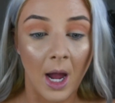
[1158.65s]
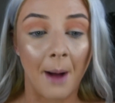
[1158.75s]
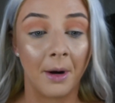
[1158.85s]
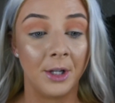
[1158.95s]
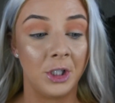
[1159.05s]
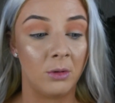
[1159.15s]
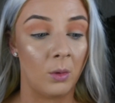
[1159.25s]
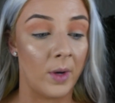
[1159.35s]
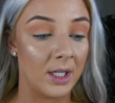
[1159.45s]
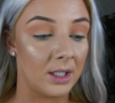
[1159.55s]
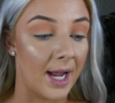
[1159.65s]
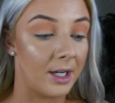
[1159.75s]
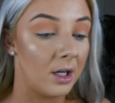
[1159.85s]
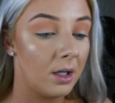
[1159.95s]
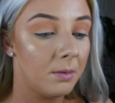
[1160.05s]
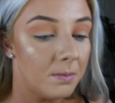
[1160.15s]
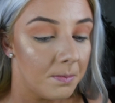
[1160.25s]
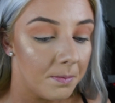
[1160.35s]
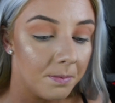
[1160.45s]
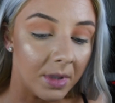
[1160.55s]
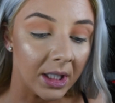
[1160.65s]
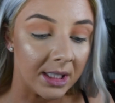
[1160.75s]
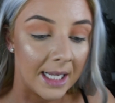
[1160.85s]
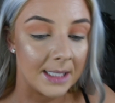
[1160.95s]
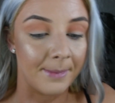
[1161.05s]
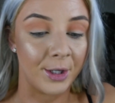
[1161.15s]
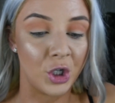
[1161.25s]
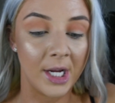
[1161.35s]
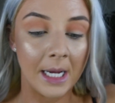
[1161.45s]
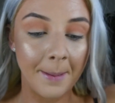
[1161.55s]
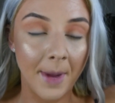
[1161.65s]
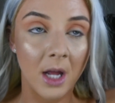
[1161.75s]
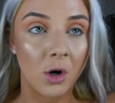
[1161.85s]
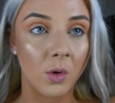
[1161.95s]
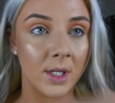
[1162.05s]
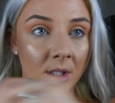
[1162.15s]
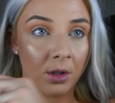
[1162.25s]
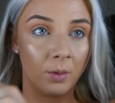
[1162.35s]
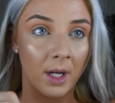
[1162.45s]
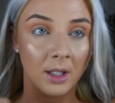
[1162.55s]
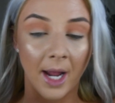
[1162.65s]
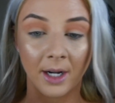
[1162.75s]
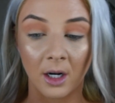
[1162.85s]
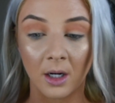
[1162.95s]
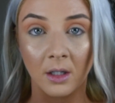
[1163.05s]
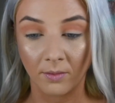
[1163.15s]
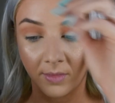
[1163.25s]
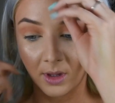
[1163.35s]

I'm gonna do a wing liner because that's my jam. I always do a wing liner.